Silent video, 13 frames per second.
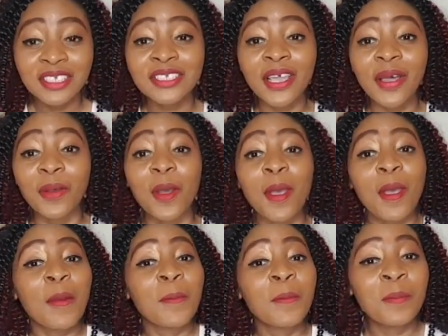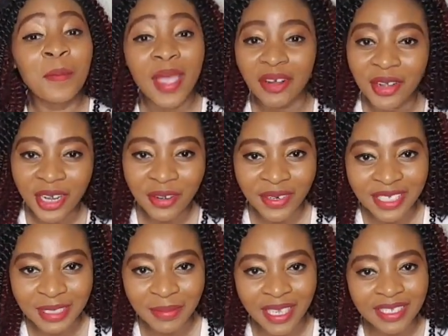So, Merry
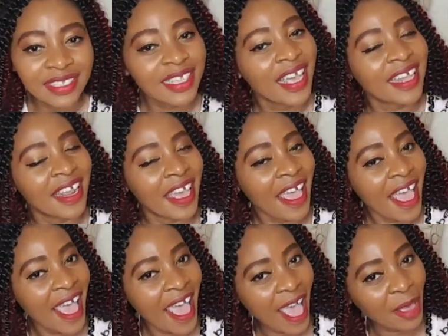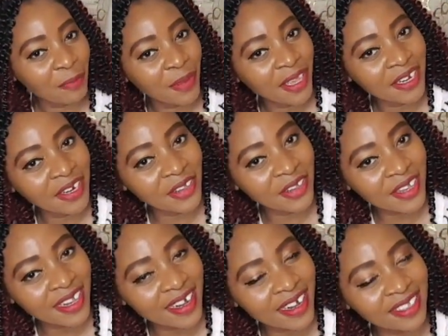Christmas and a Happy New
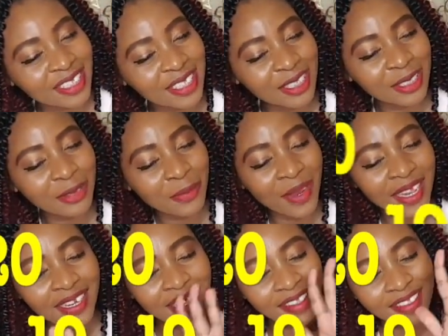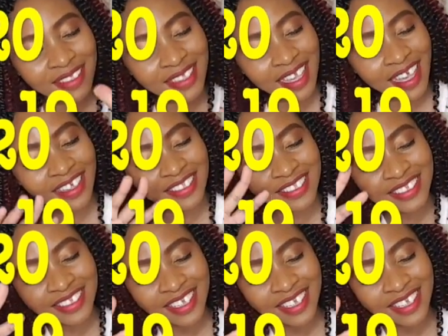Year. It's 2019.